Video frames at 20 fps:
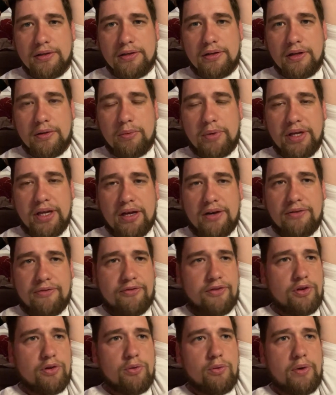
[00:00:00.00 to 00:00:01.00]
We had a
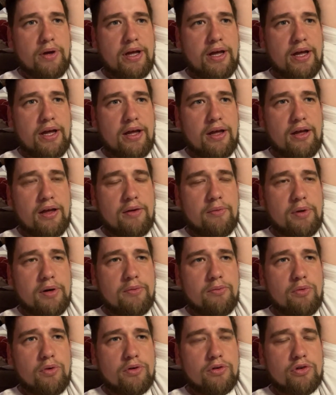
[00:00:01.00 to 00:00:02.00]
few
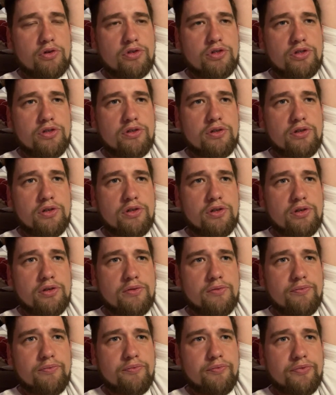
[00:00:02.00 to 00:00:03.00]
because the
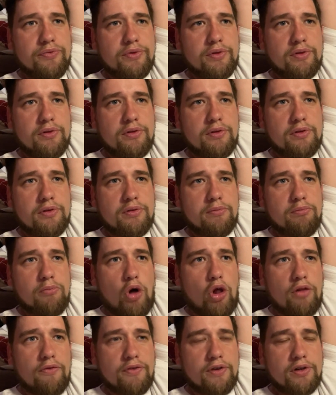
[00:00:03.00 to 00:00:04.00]

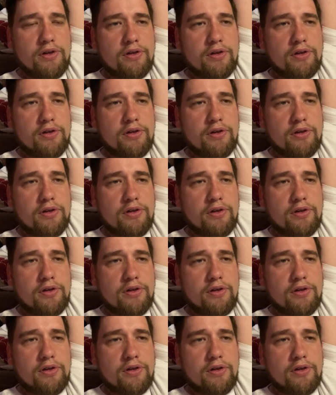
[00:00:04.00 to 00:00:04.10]
Malvern